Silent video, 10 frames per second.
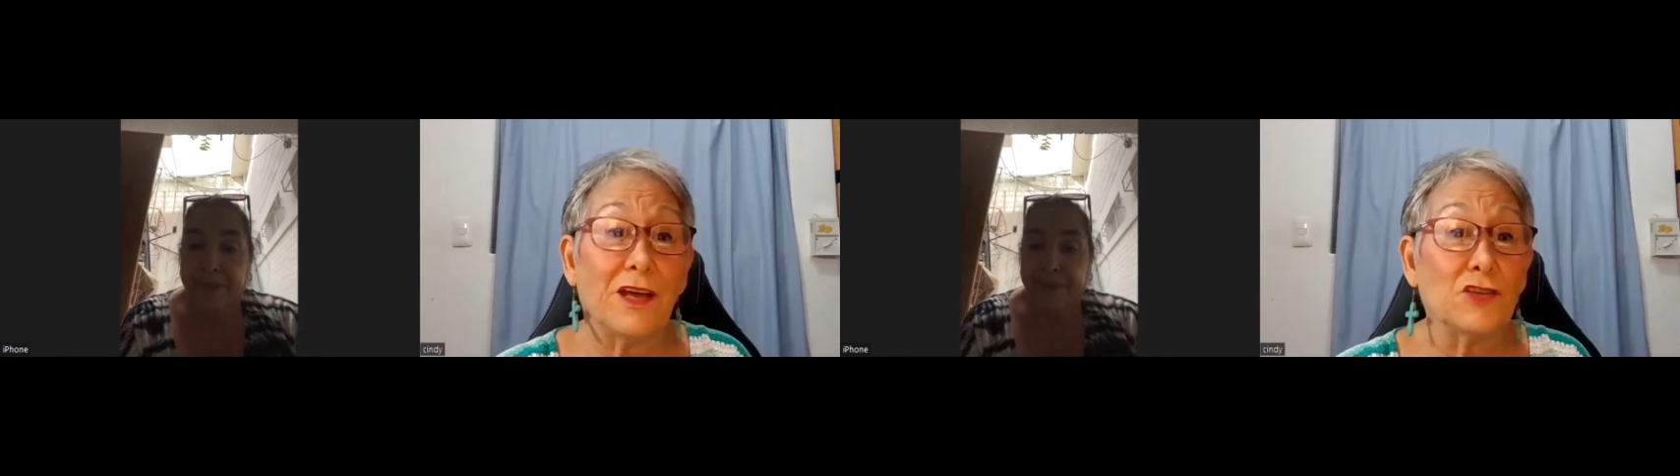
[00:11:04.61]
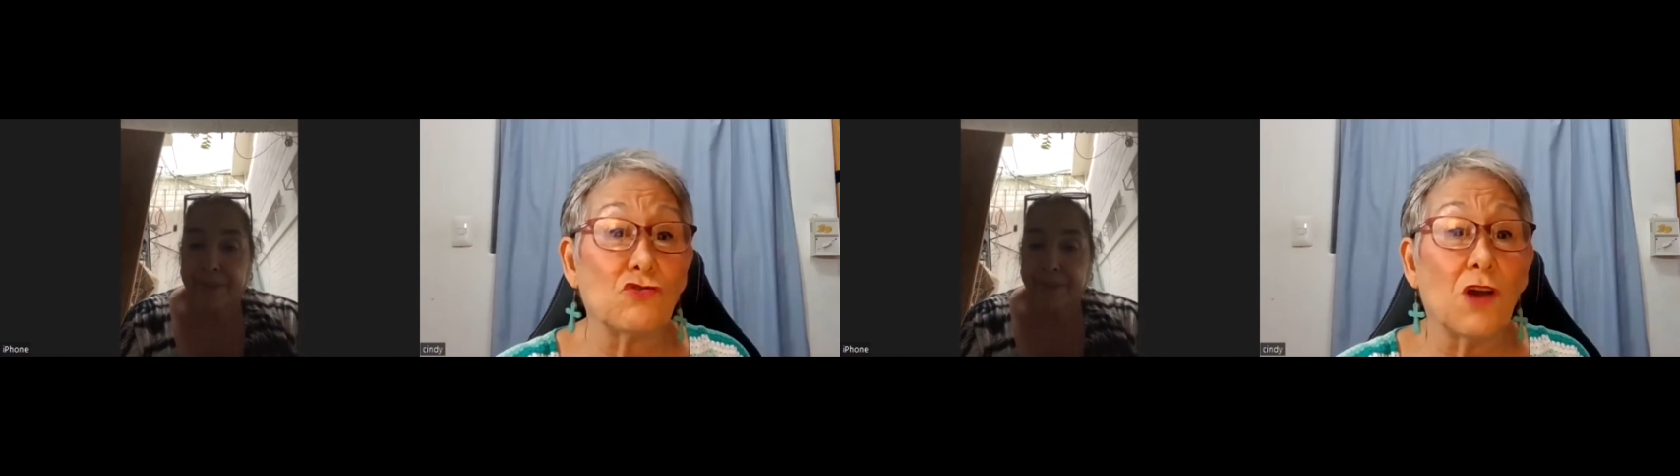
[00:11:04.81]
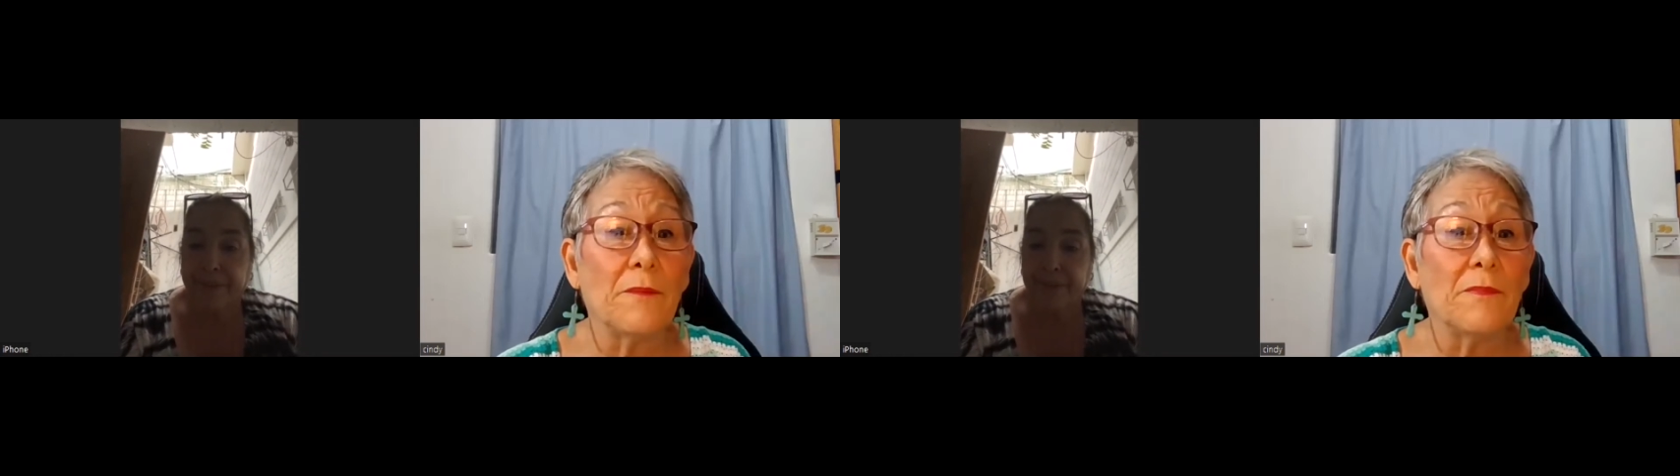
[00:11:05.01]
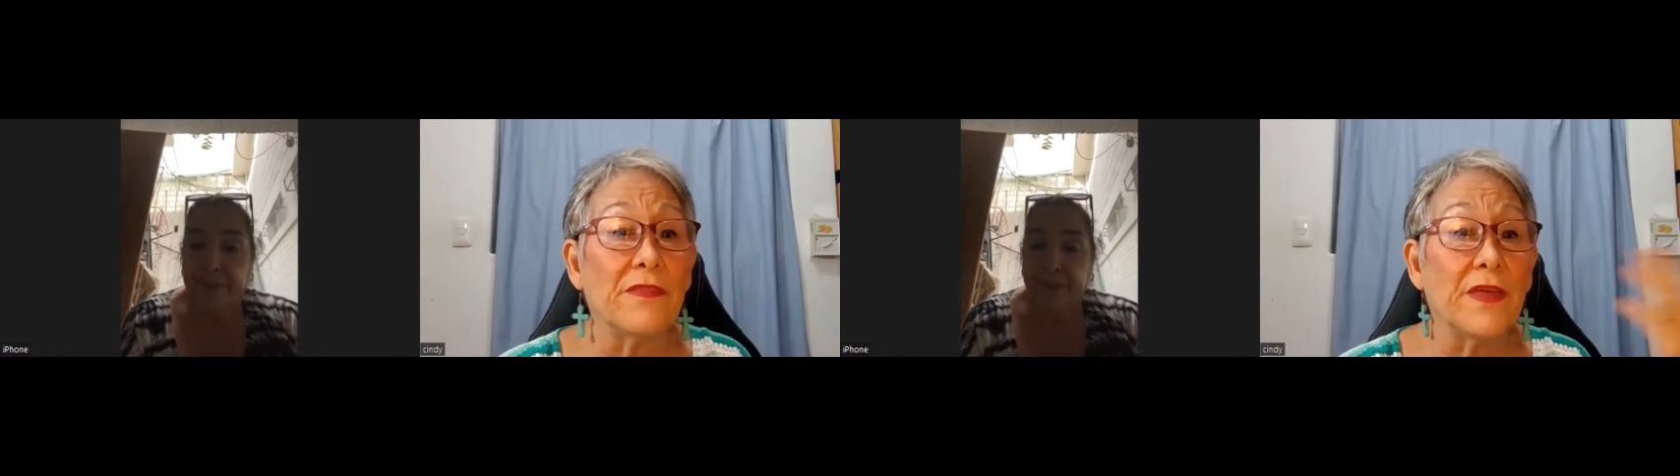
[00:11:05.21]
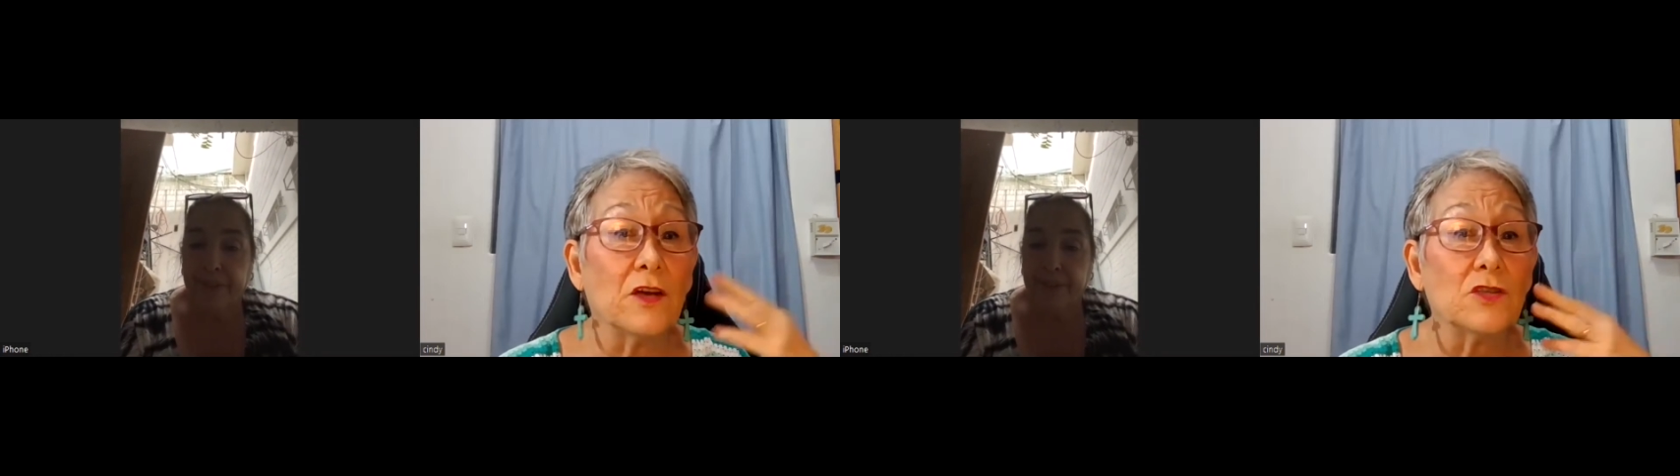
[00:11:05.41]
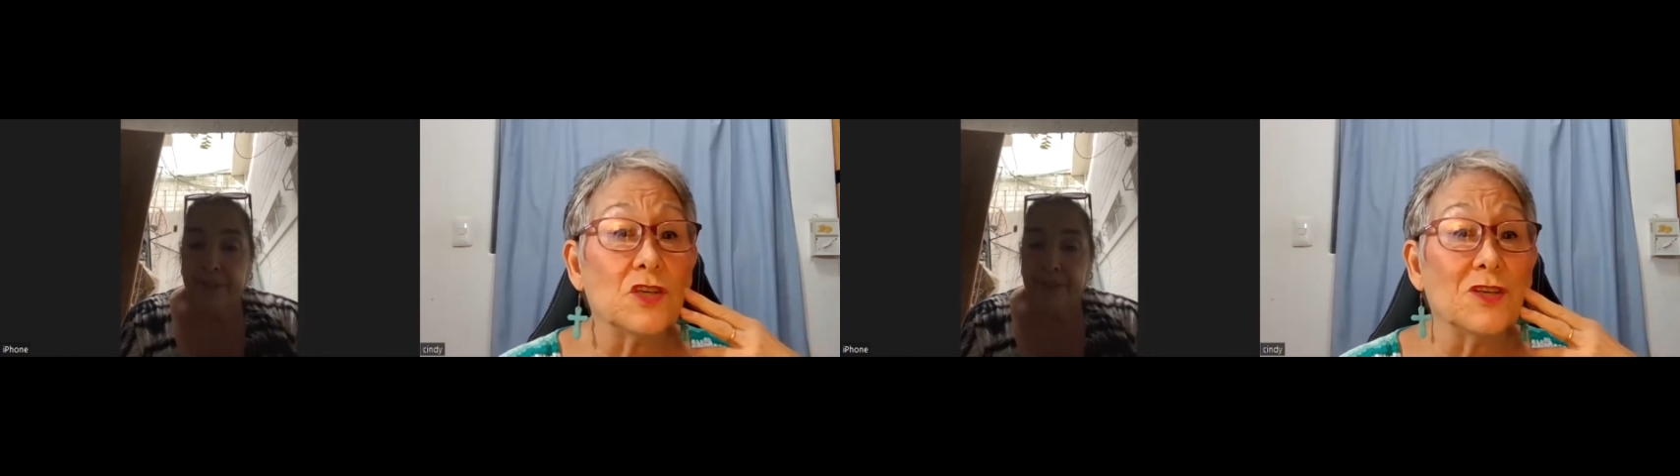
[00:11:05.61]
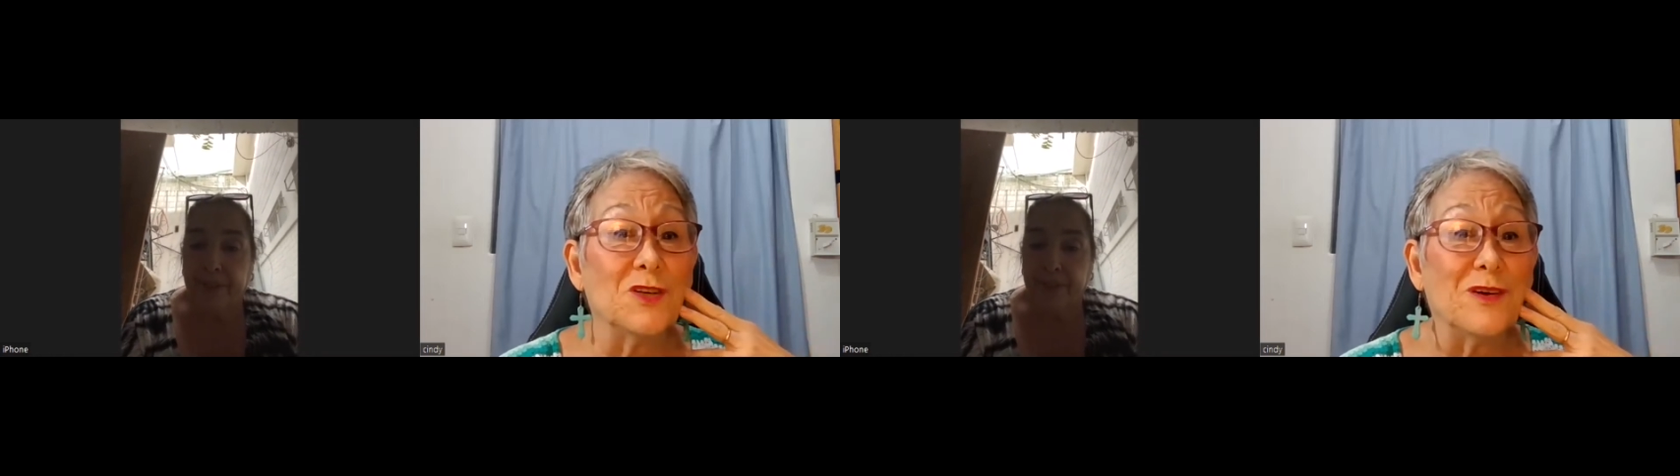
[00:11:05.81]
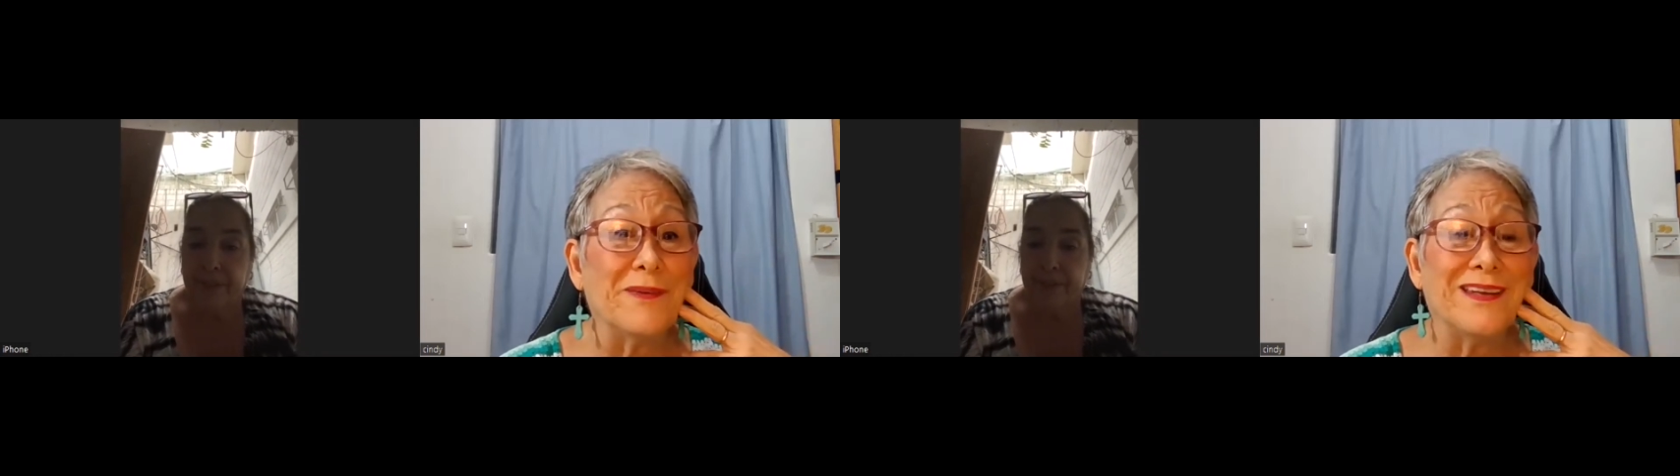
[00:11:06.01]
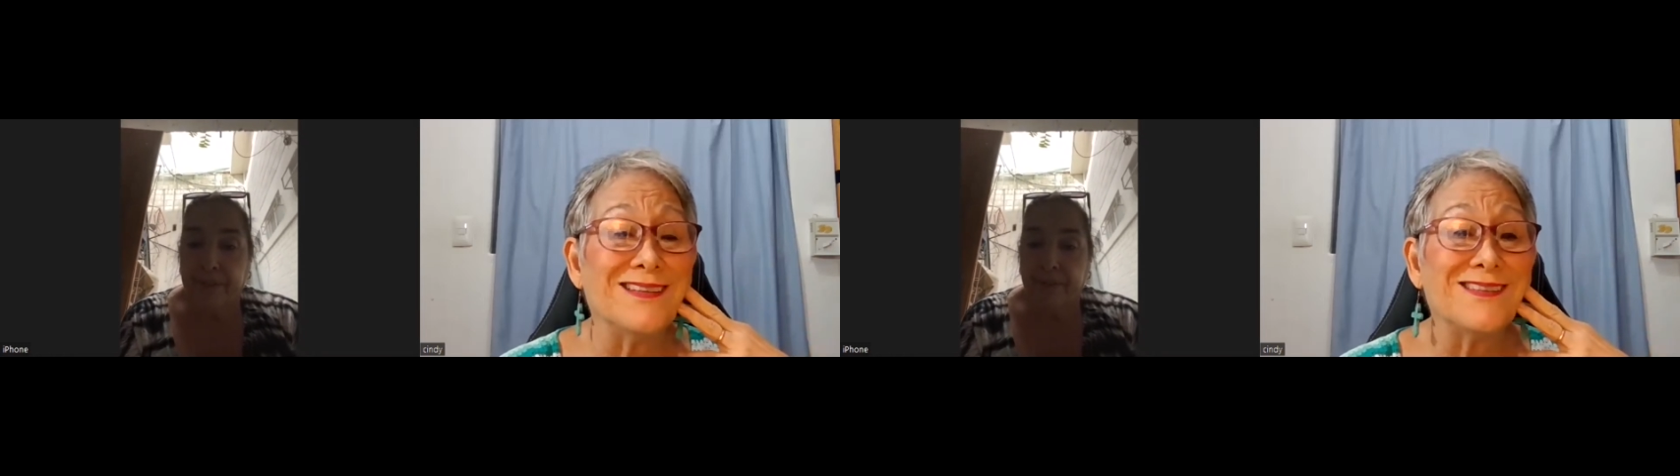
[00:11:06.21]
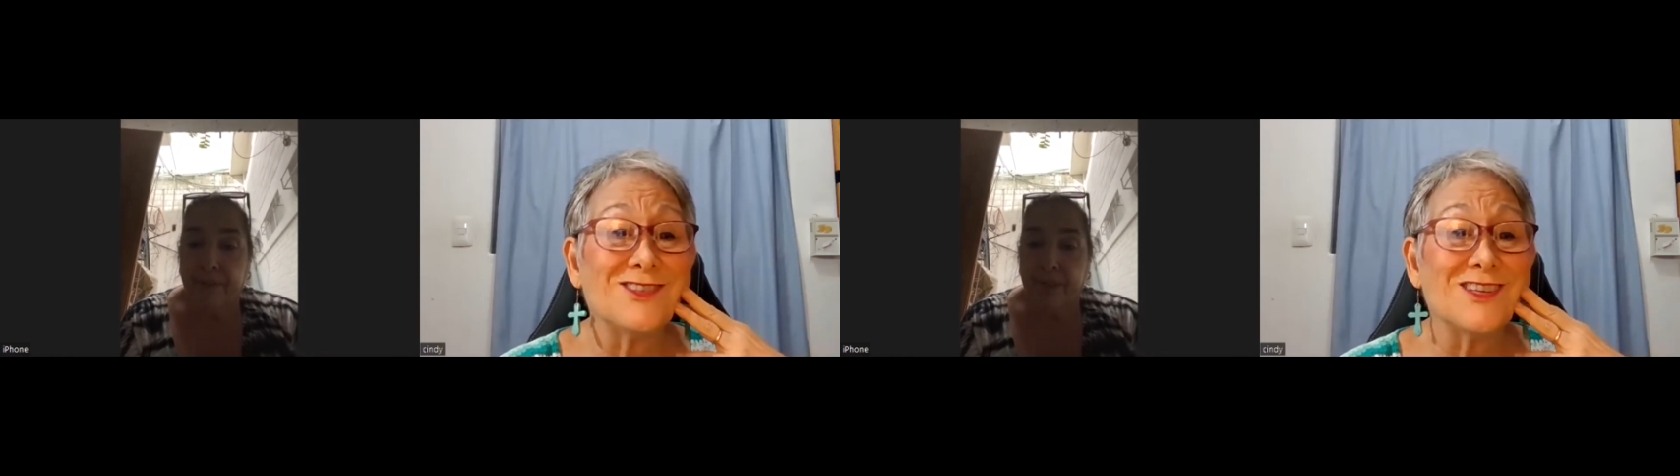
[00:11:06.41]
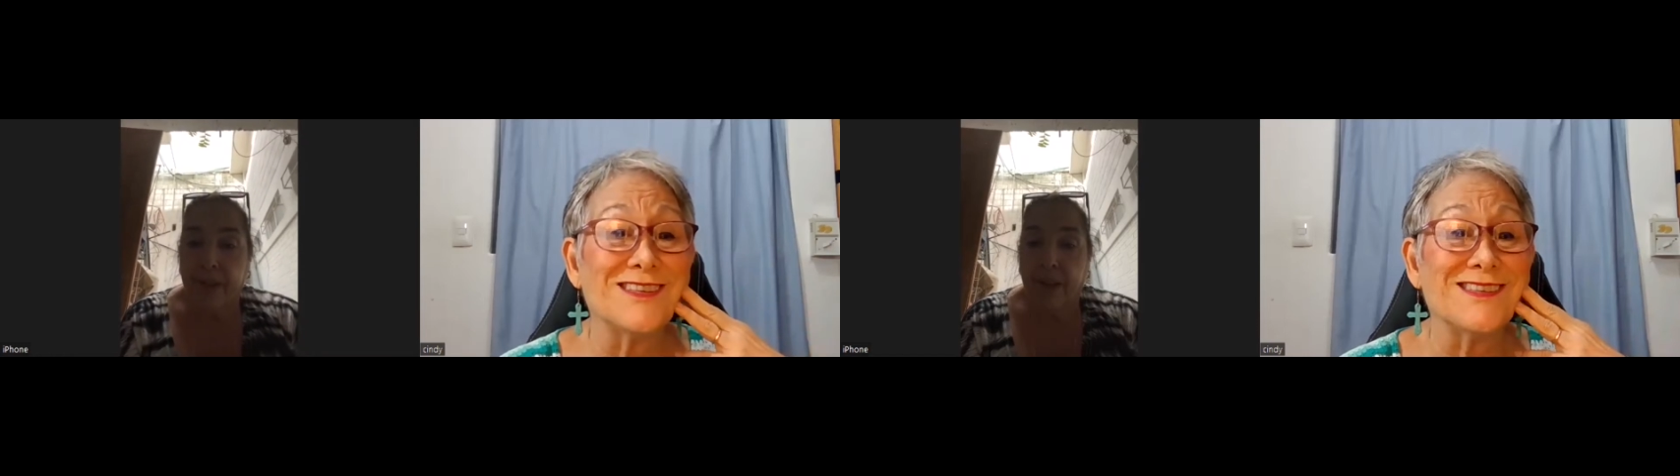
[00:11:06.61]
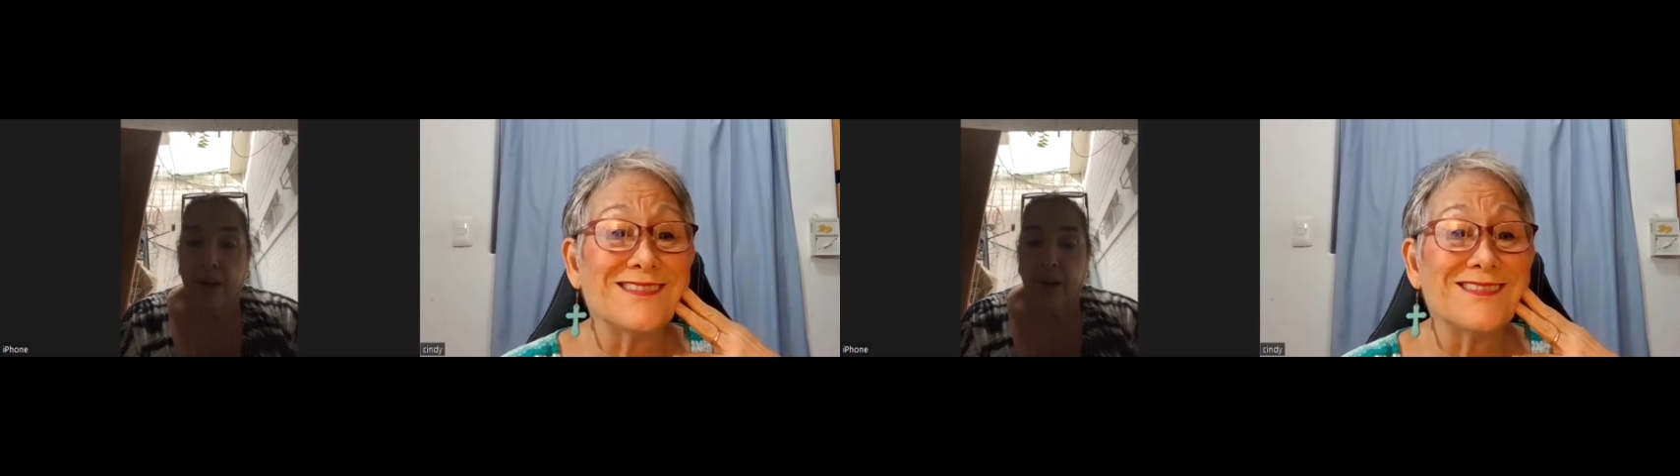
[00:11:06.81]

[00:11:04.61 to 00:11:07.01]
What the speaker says: a trauma there too. I mean, it's just.